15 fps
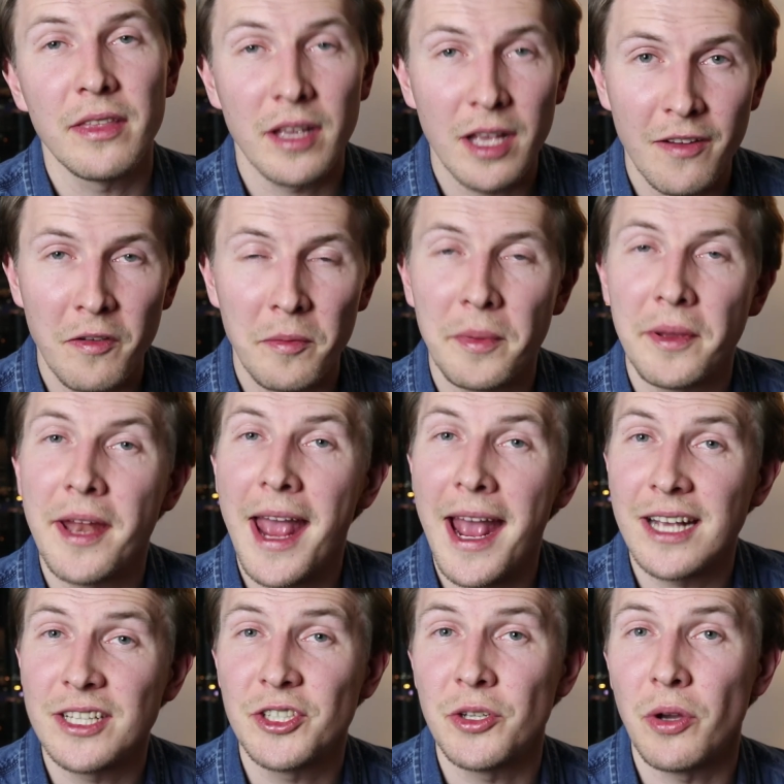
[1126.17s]
the government
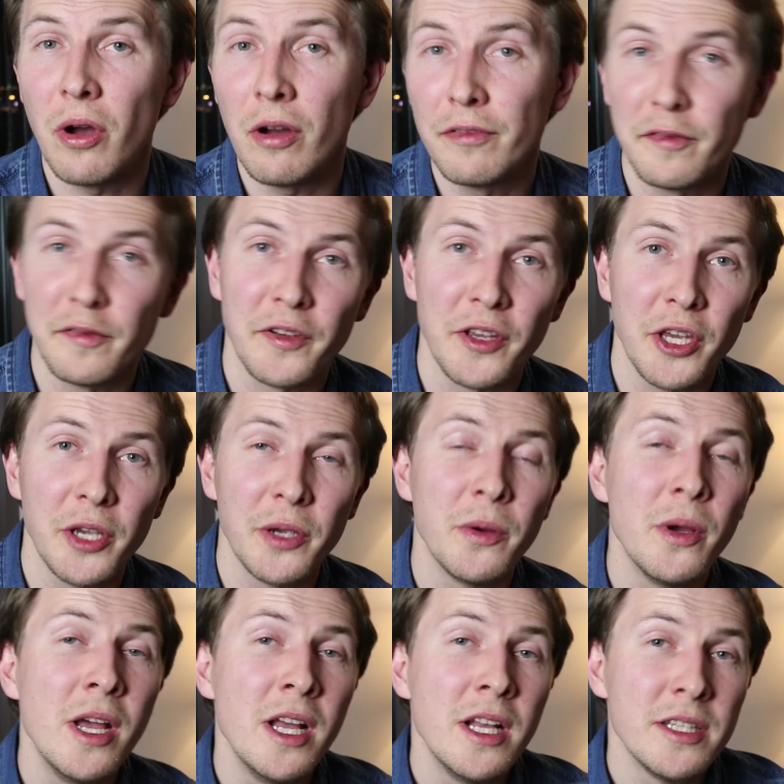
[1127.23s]
has to offer for
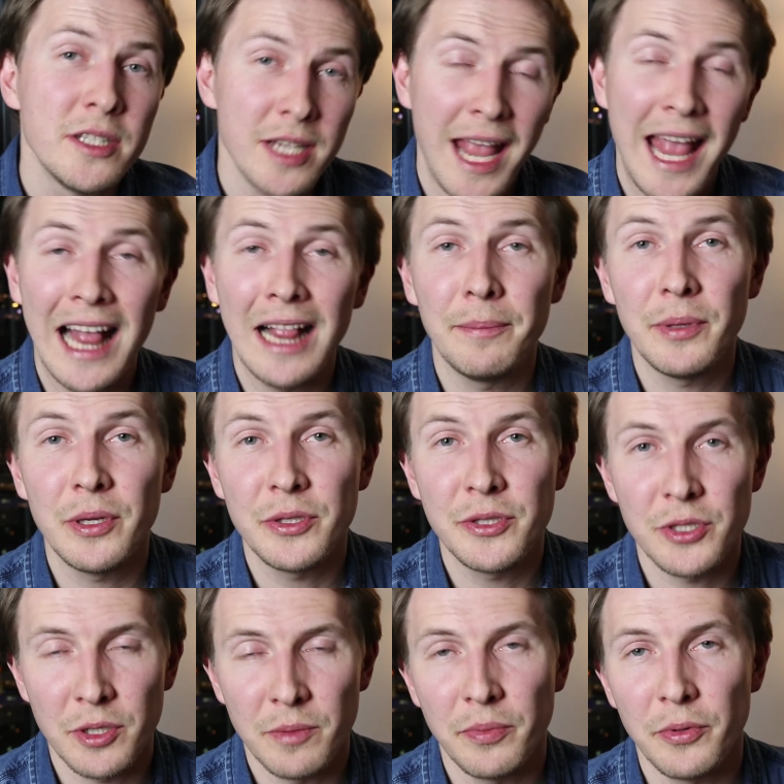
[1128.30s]
you to help you
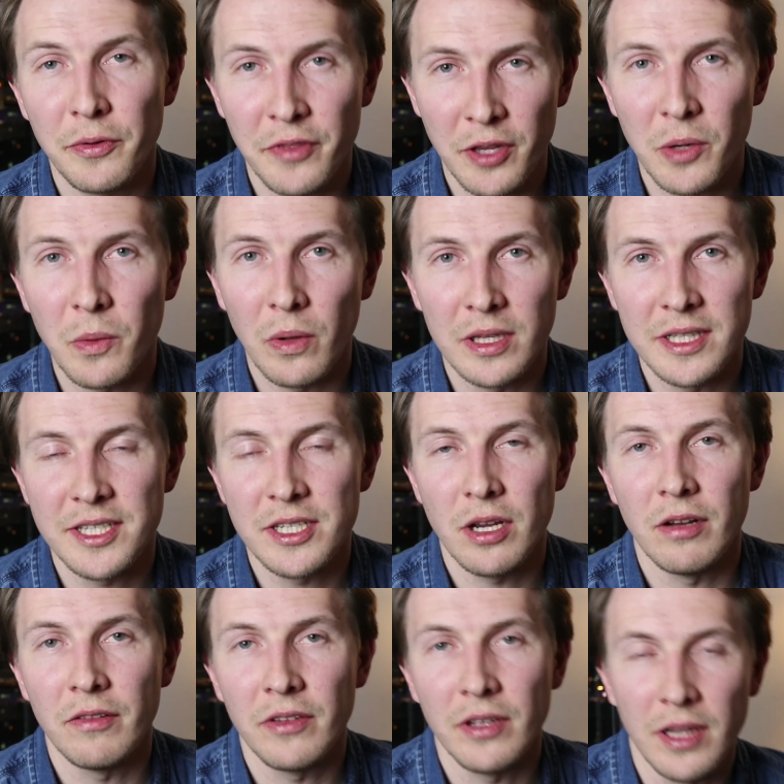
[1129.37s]
to improve the quality
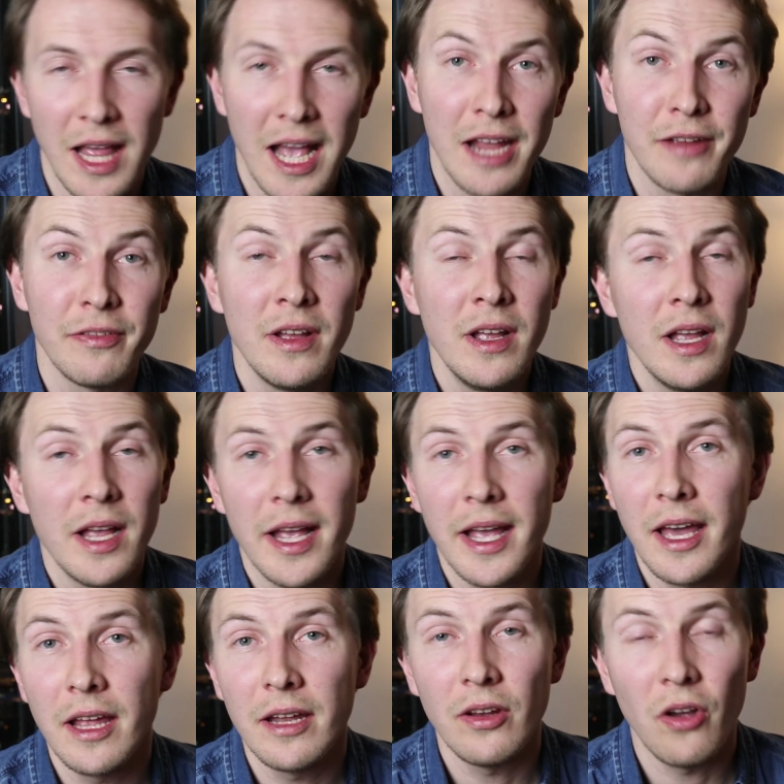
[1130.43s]
of your life.
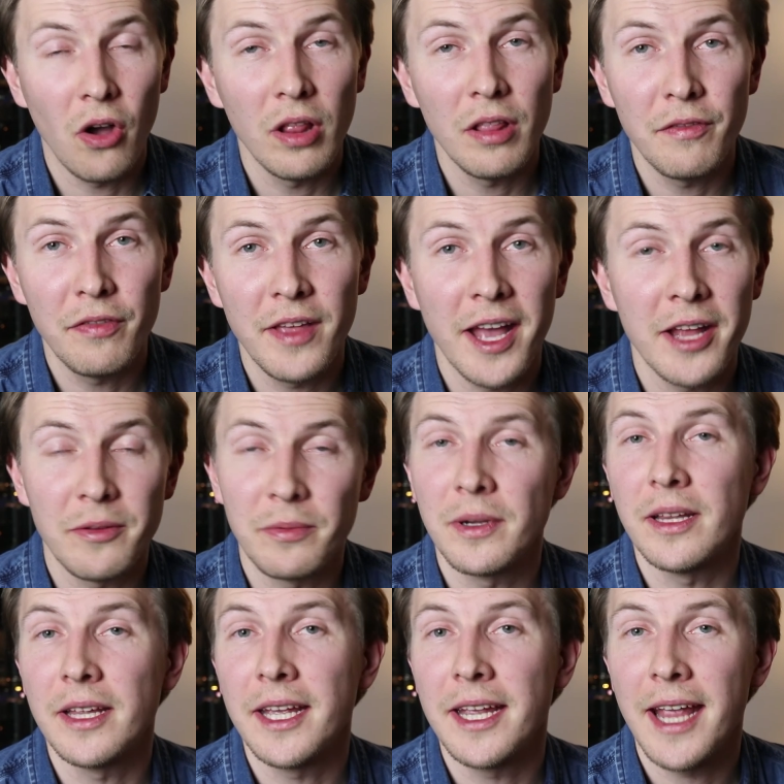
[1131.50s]
And all of that
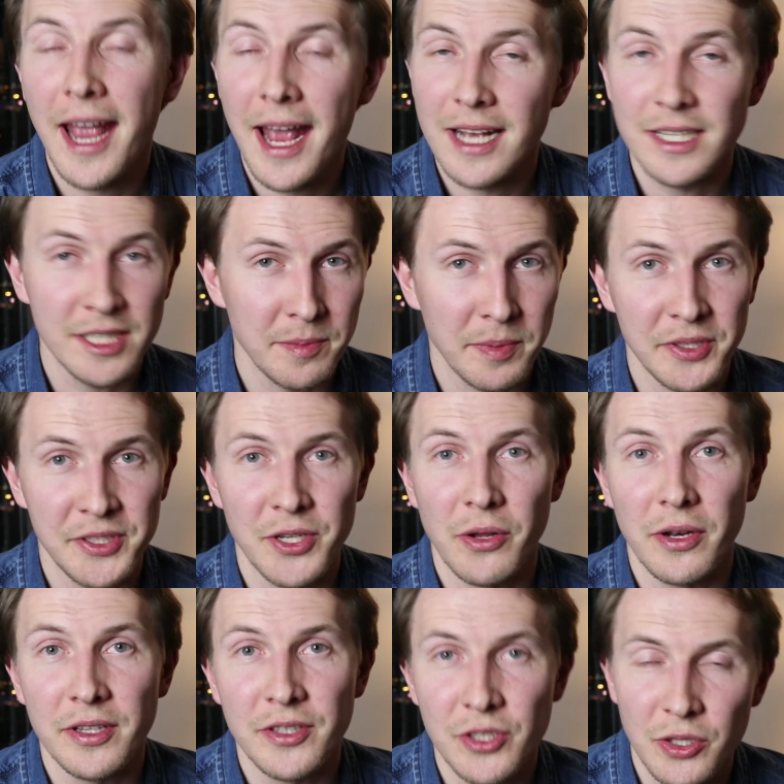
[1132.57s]
really has to be
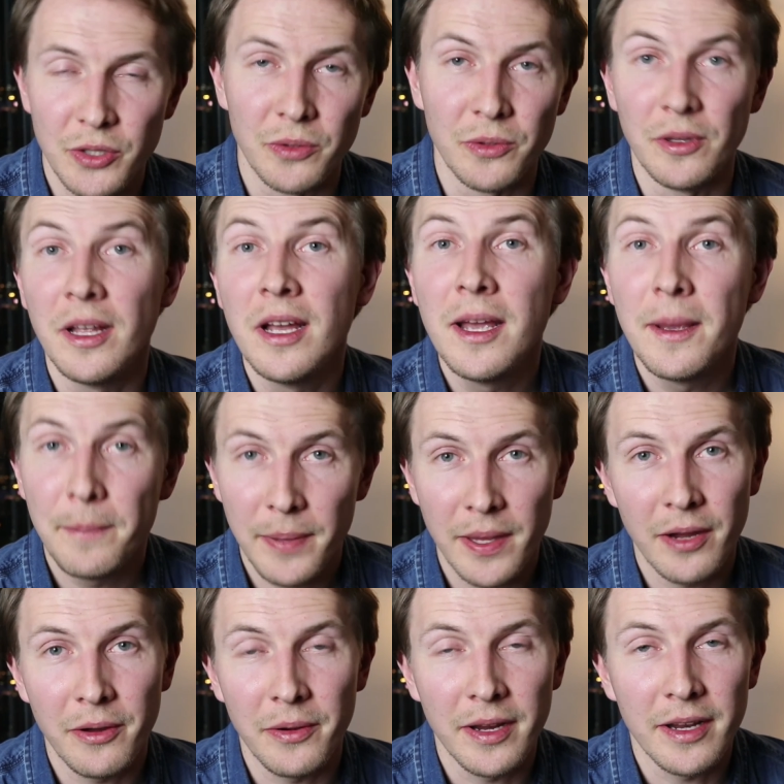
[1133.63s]
taught at school,
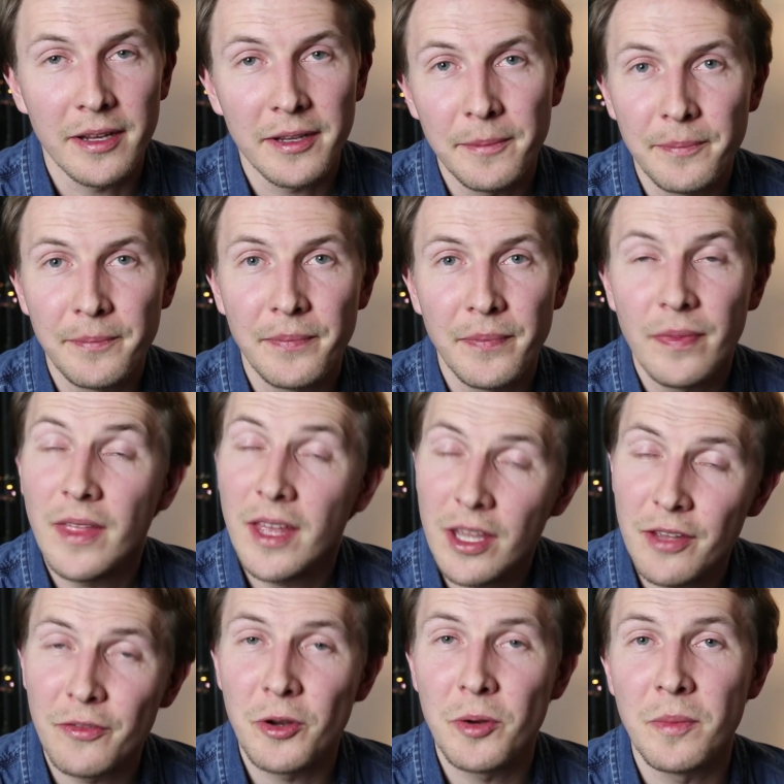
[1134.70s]
period.
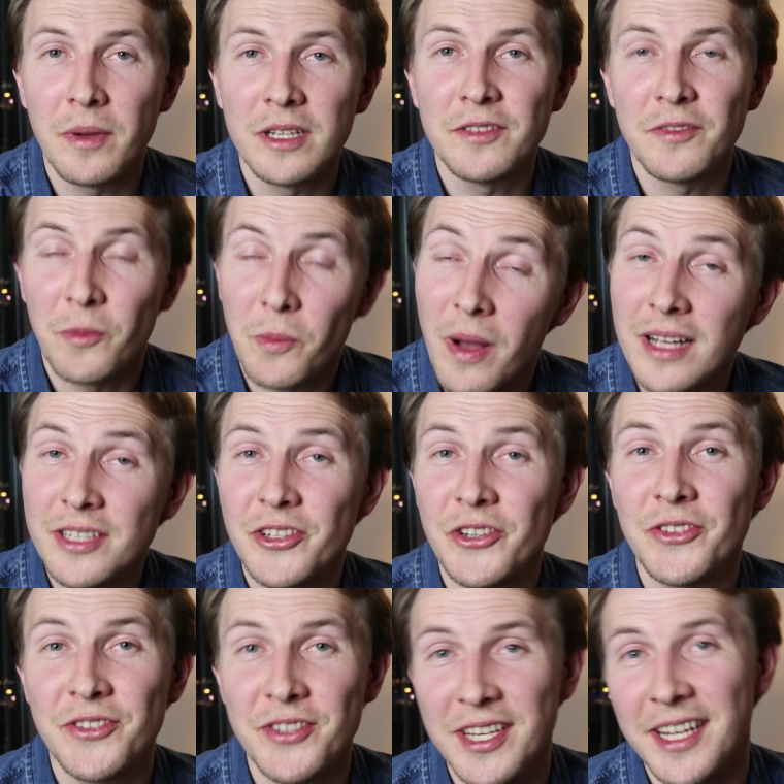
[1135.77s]
Thank you very much for
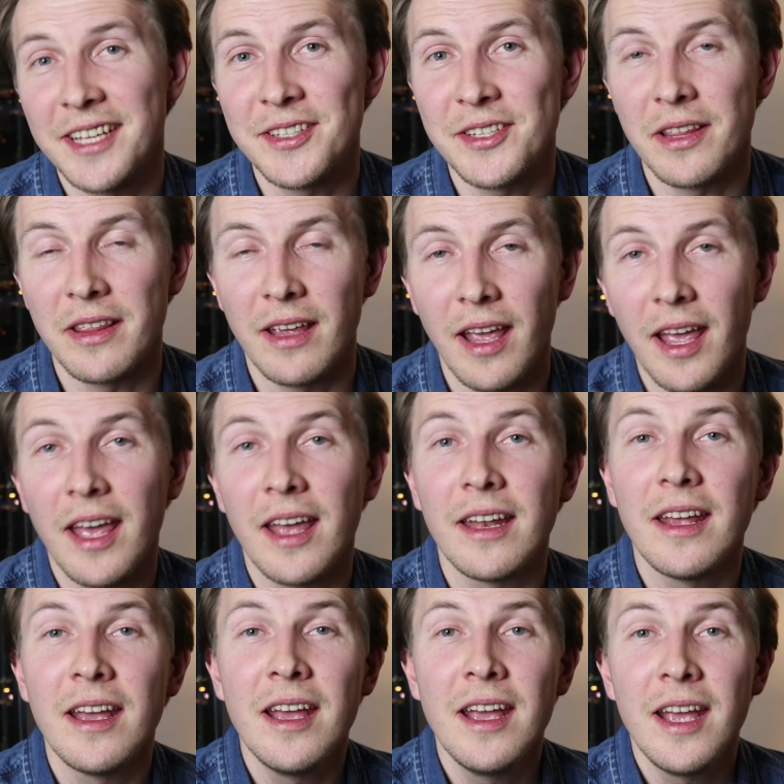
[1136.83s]
watching, sticking to the
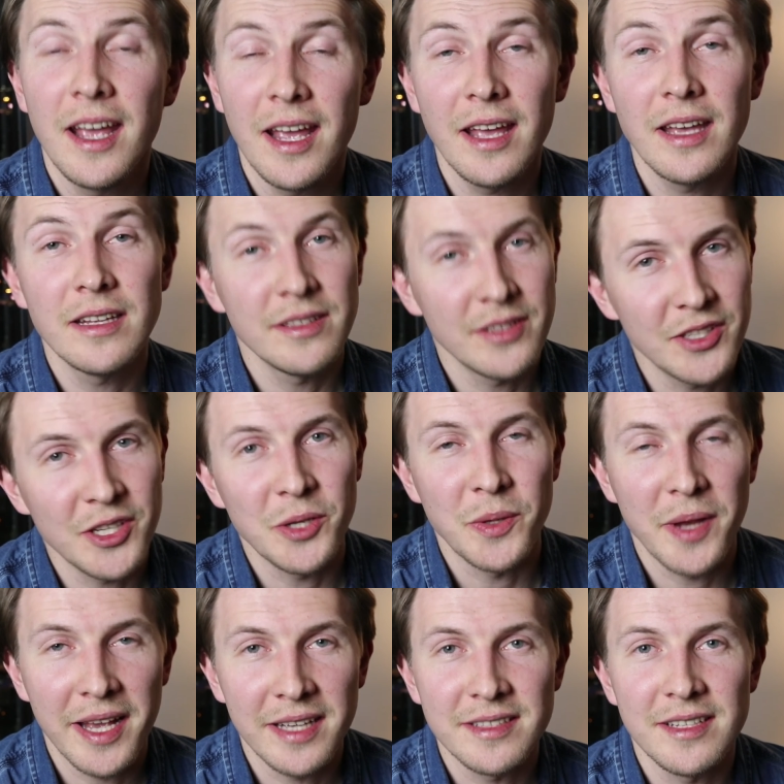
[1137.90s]
end, and see you
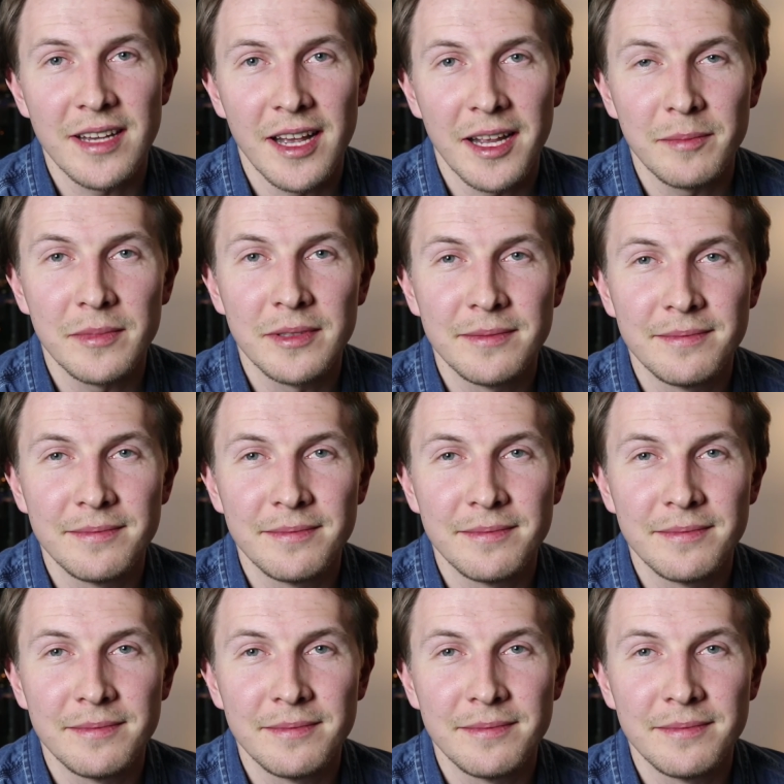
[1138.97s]
next time.